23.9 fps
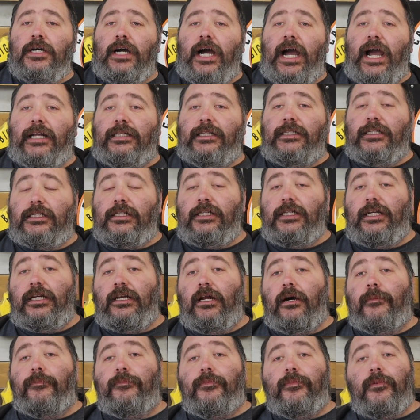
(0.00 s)
I had to clean
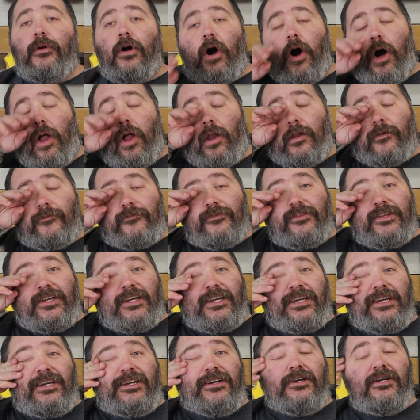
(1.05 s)
up all of
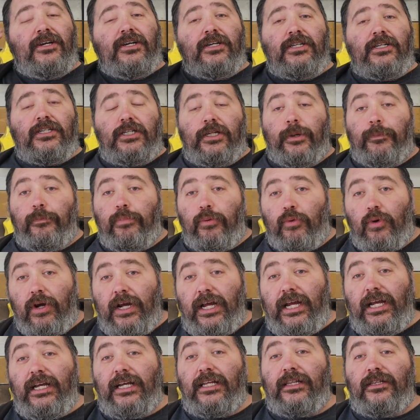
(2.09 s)
the
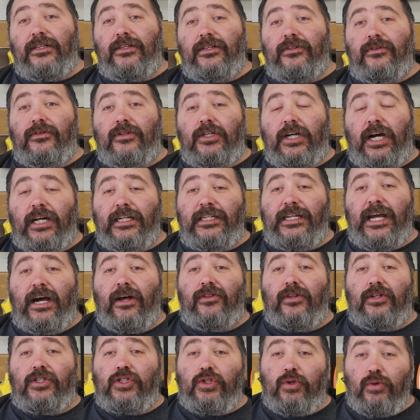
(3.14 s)
debris and cut
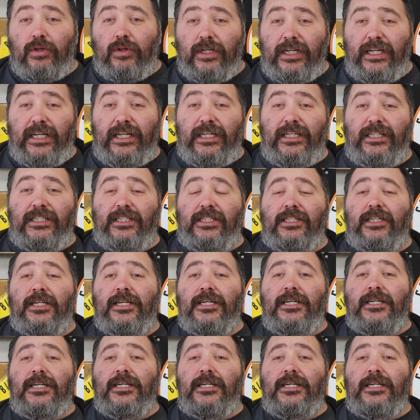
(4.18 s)
down the trees,